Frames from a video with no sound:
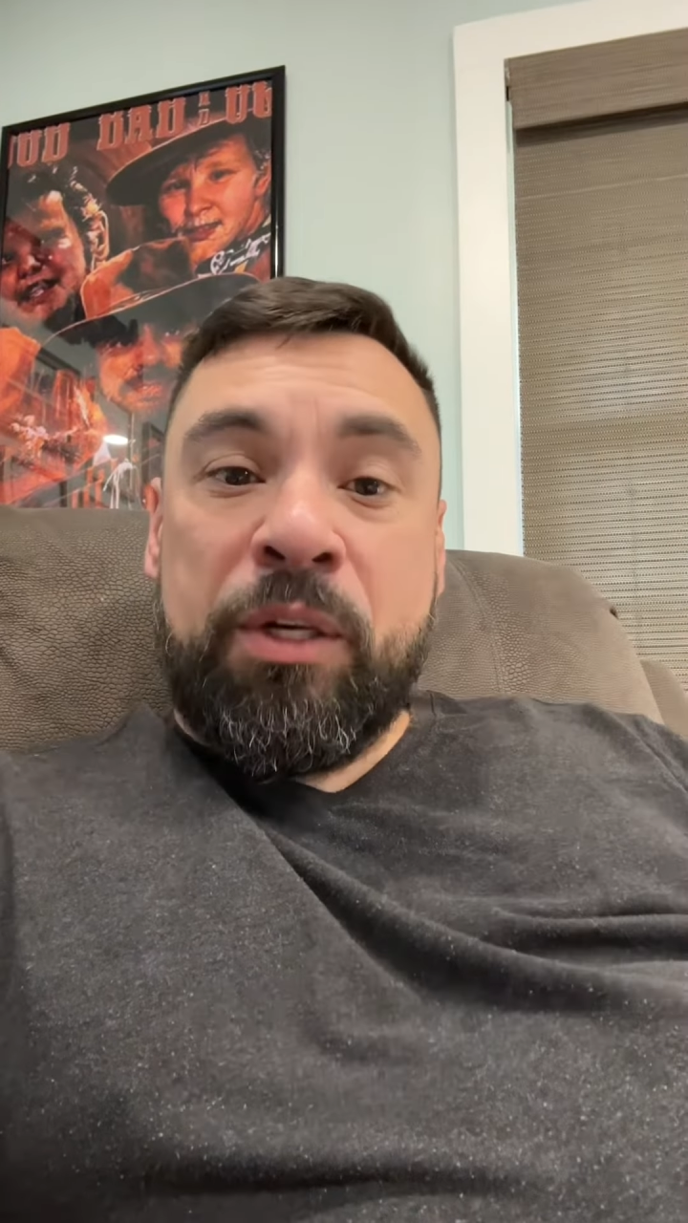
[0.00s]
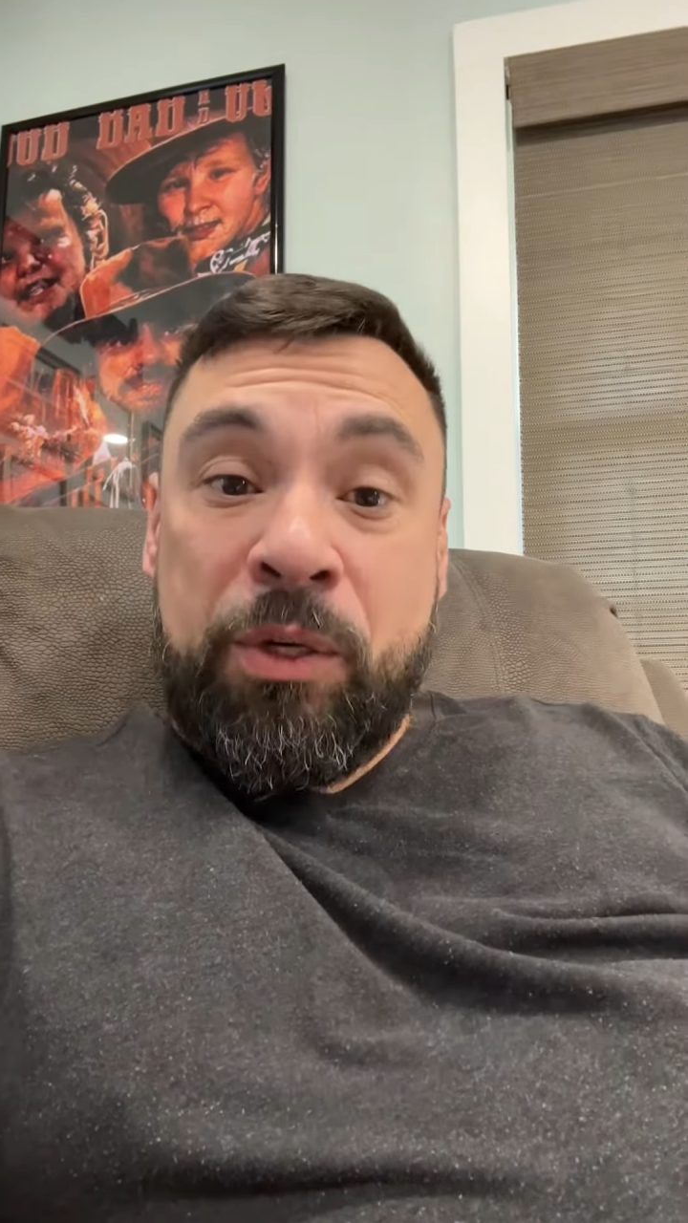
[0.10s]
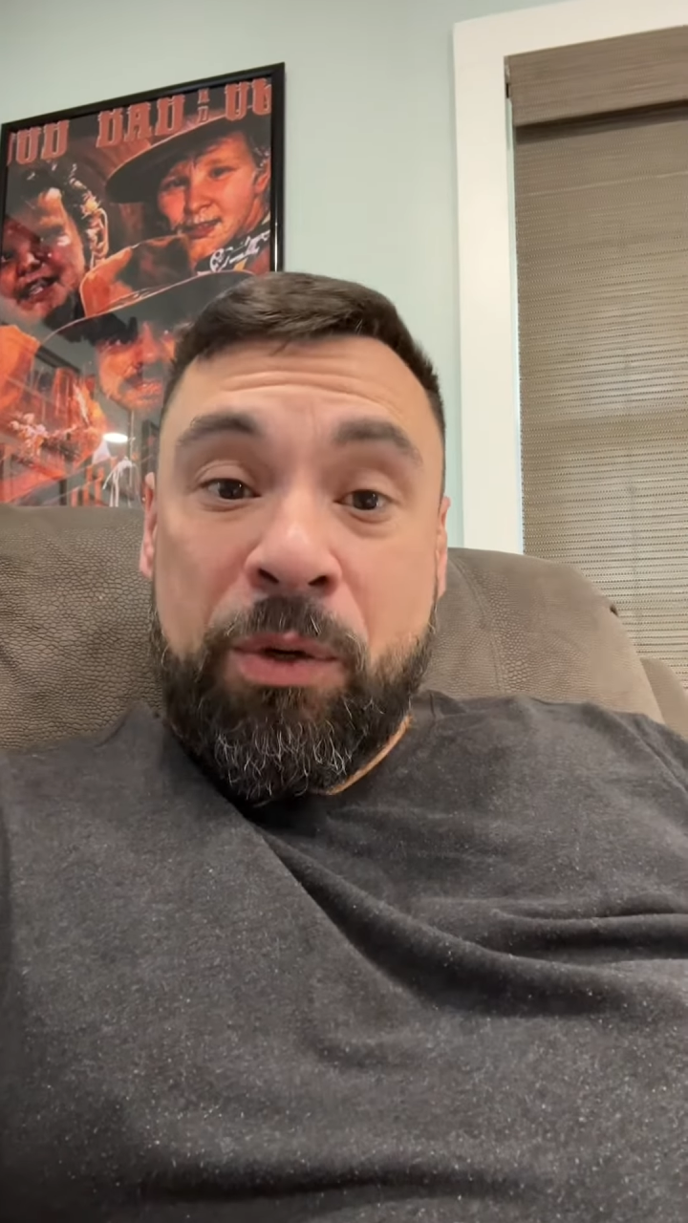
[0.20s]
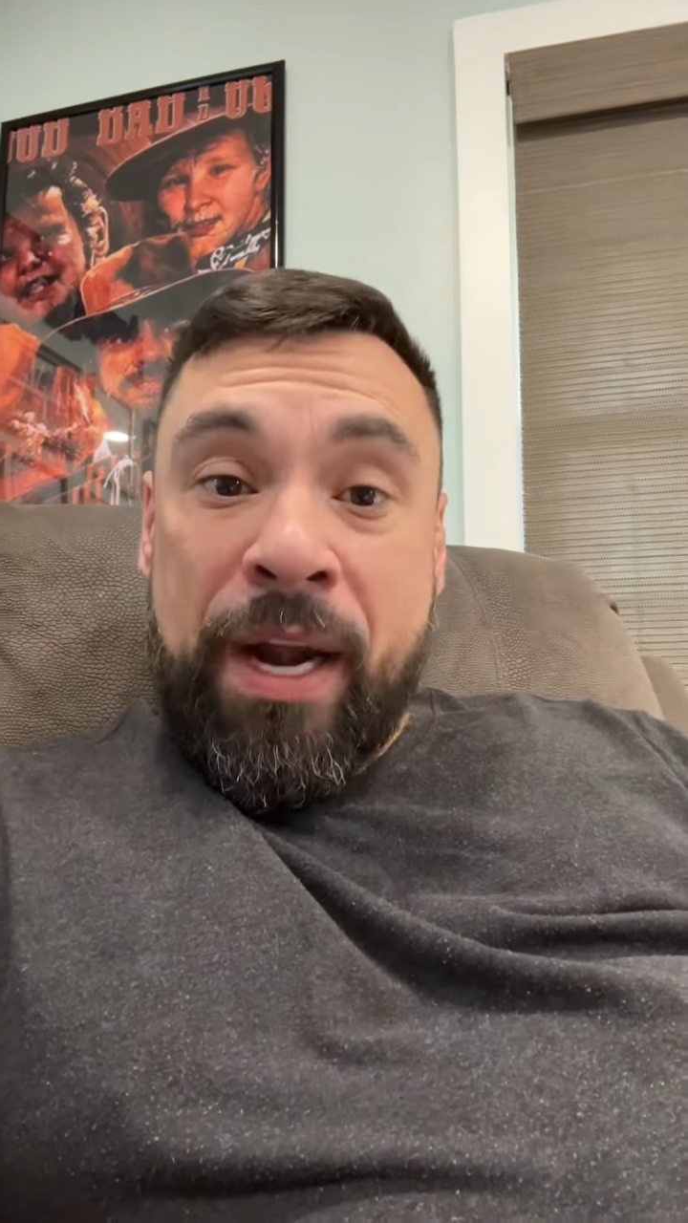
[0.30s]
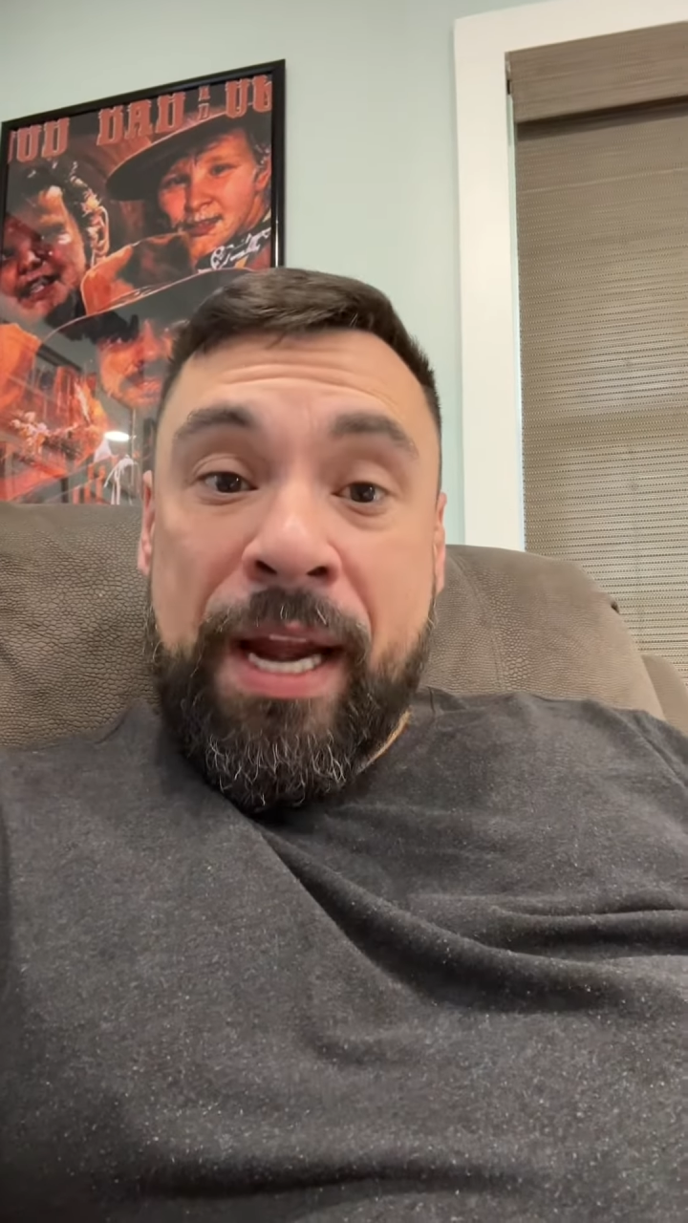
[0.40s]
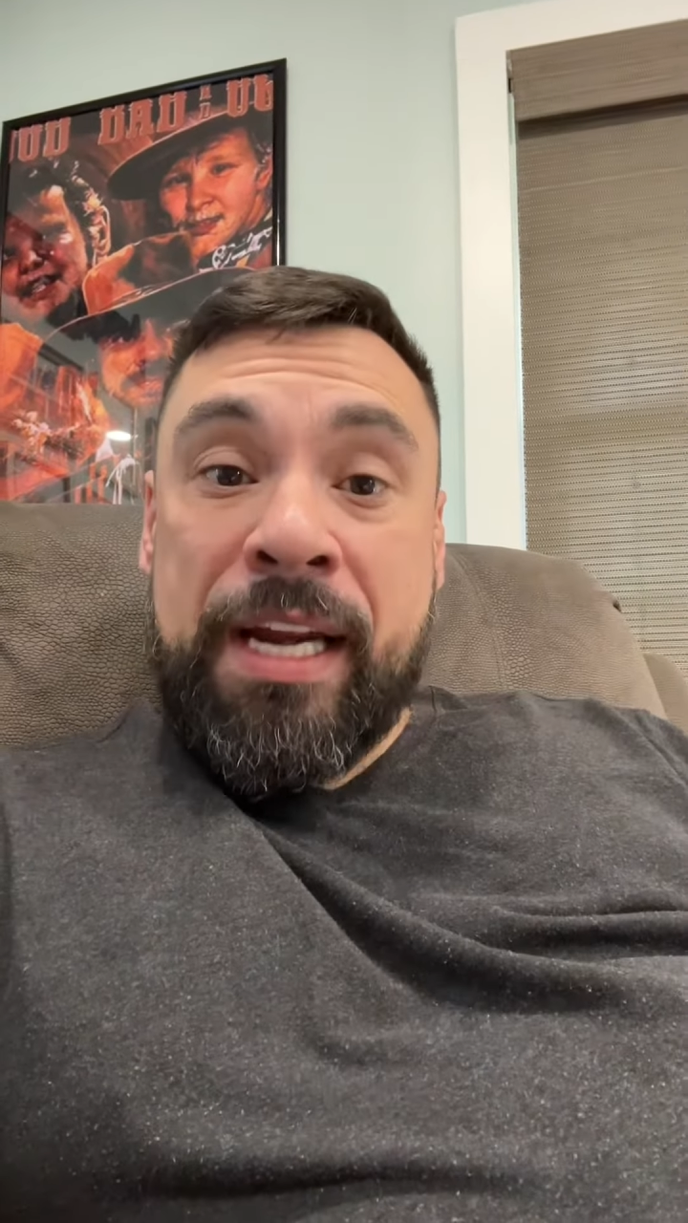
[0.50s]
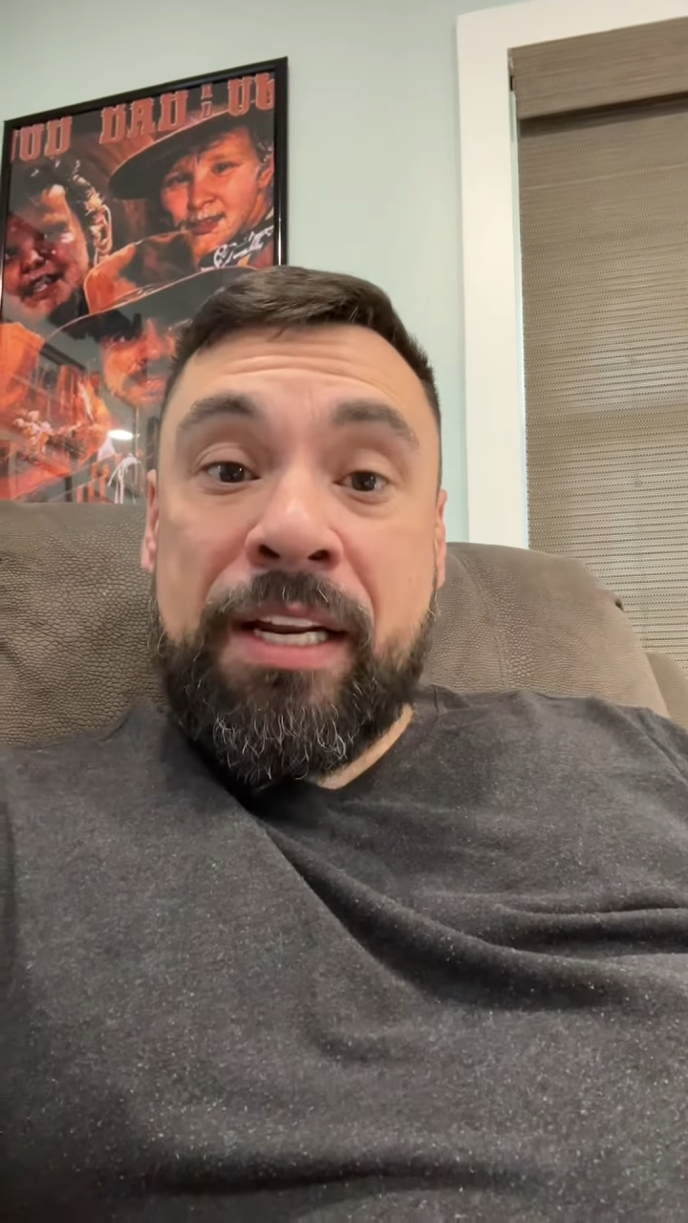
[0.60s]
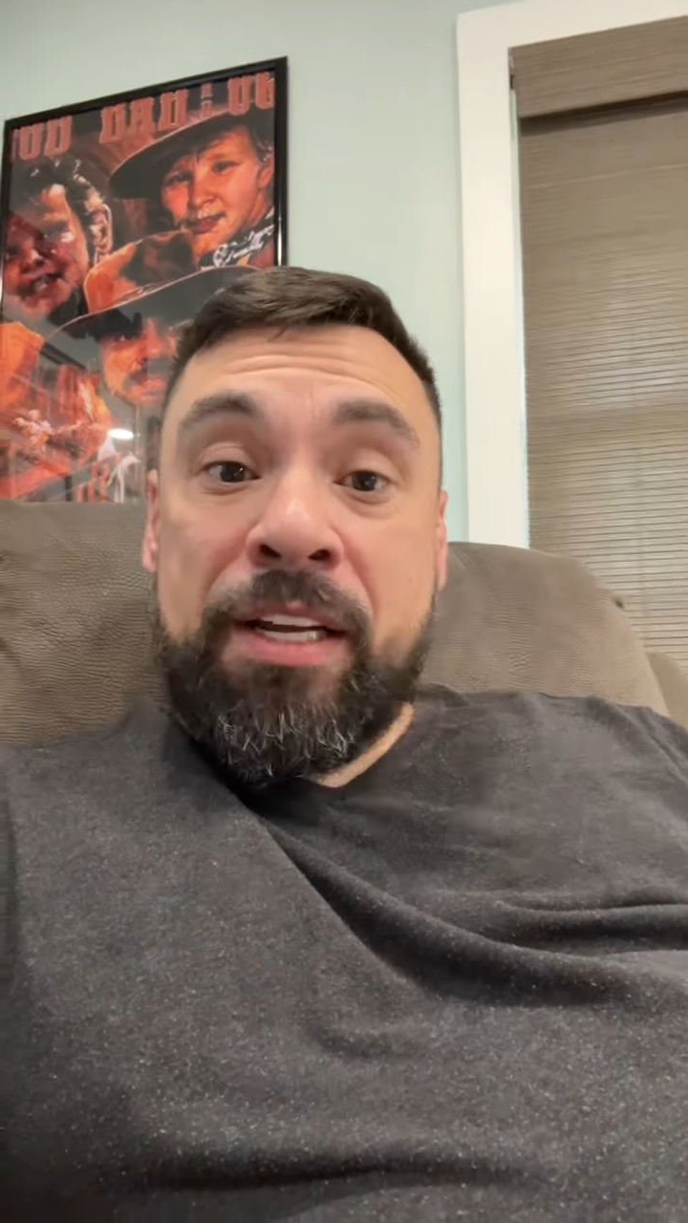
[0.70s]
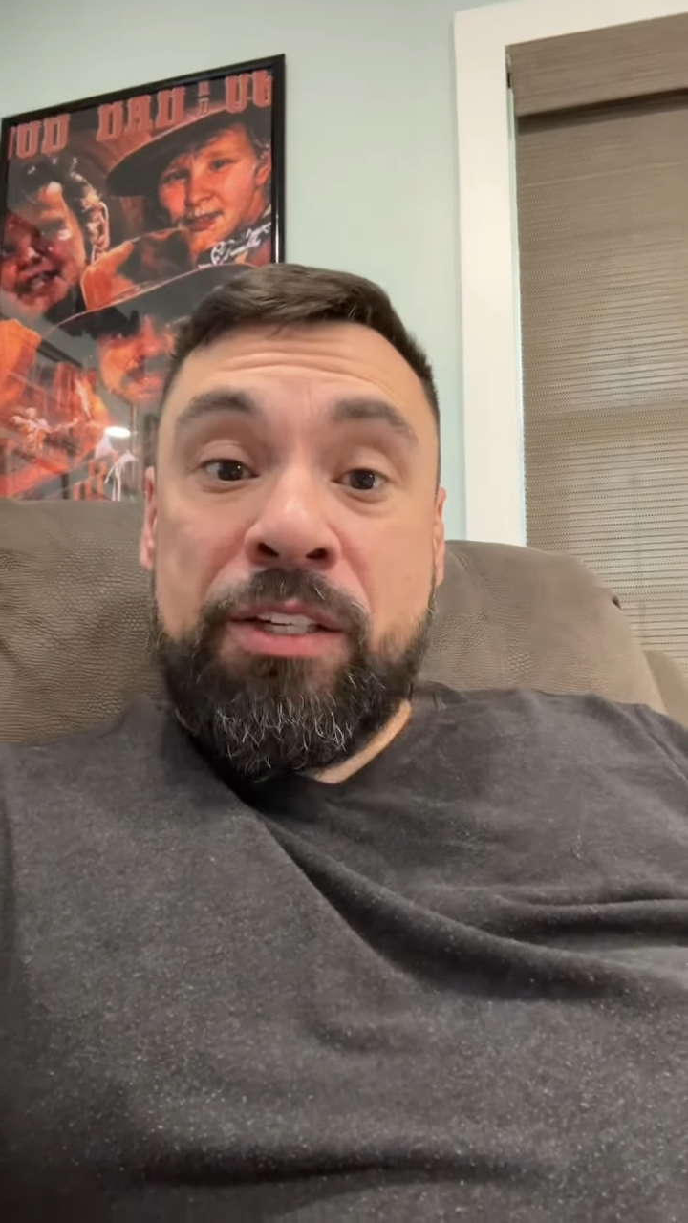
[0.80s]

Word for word: great